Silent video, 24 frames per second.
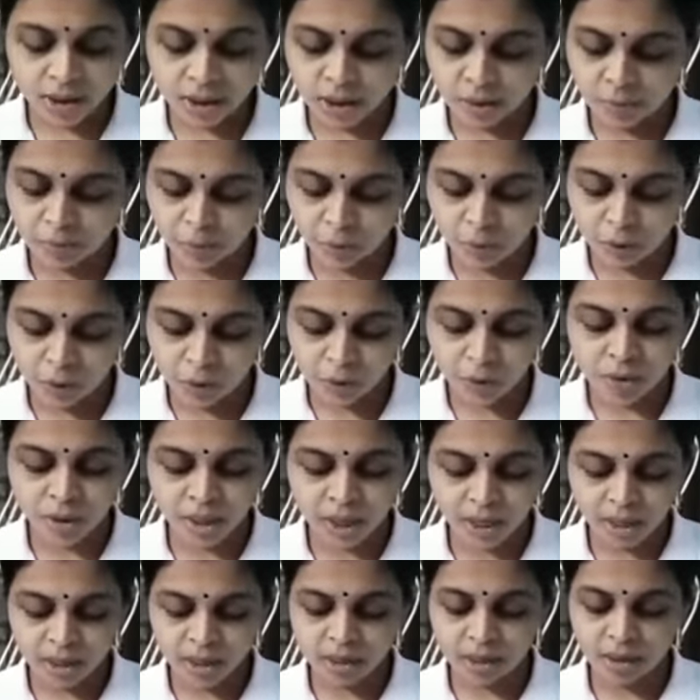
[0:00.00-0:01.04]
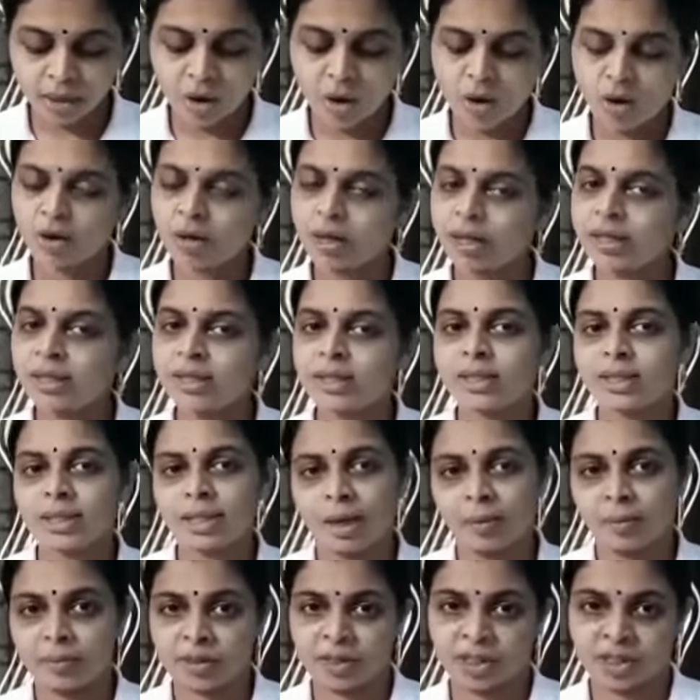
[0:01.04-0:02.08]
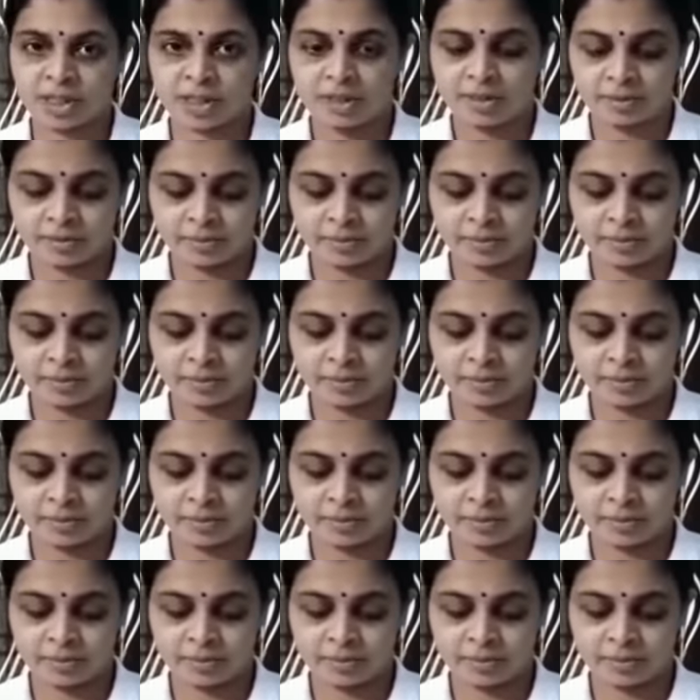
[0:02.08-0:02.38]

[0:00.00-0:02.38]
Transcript: it pollutes air on its combustion.